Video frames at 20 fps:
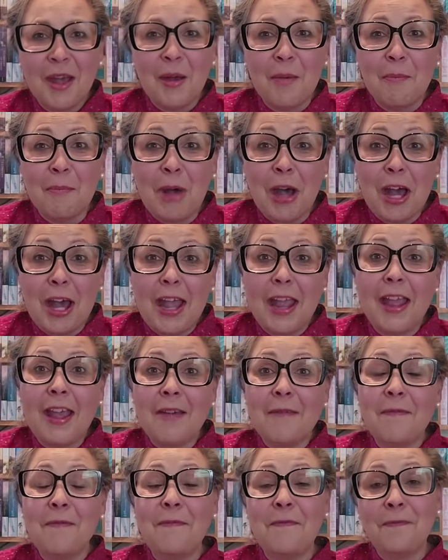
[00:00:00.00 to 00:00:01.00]
My
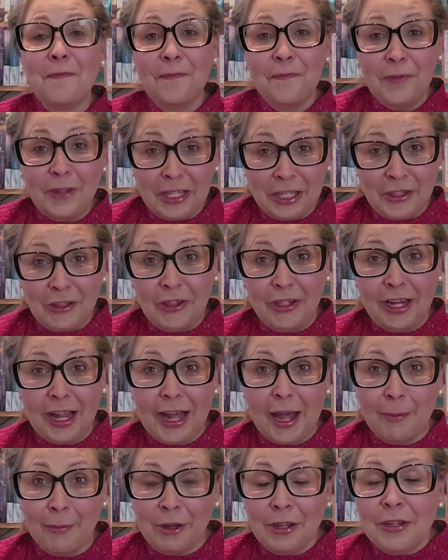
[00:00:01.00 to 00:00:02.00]
finished
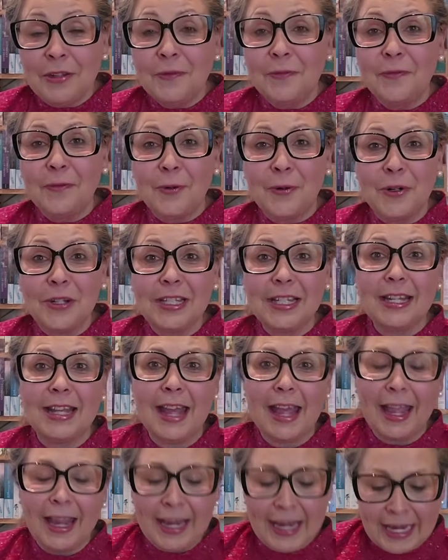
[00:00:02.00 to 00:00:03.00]
garment for
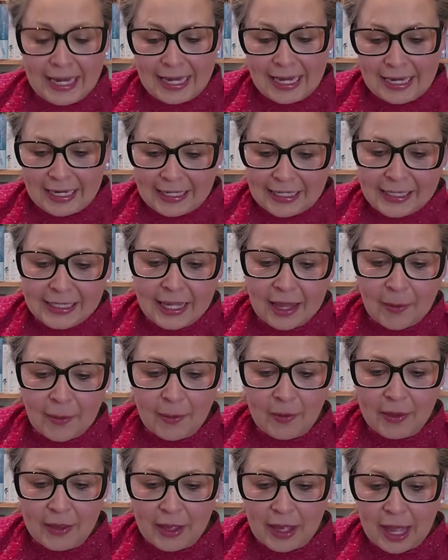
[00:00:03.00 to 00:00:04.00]
today is the
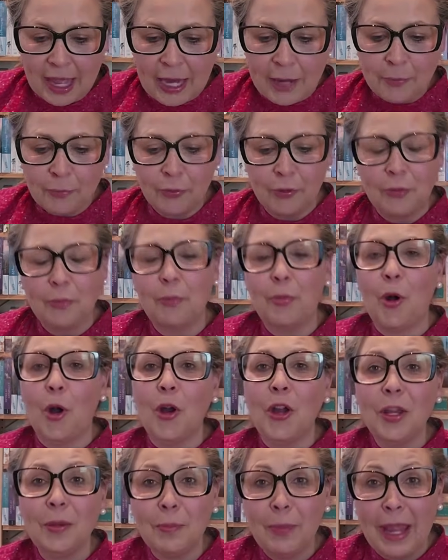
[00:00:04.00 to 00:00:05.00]
Apron
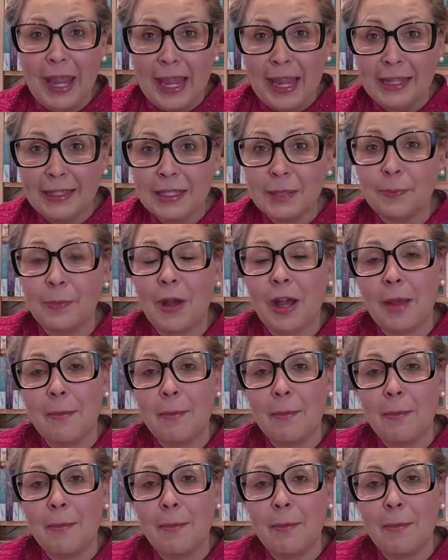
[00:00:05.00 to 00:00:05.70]
Pocket Pants by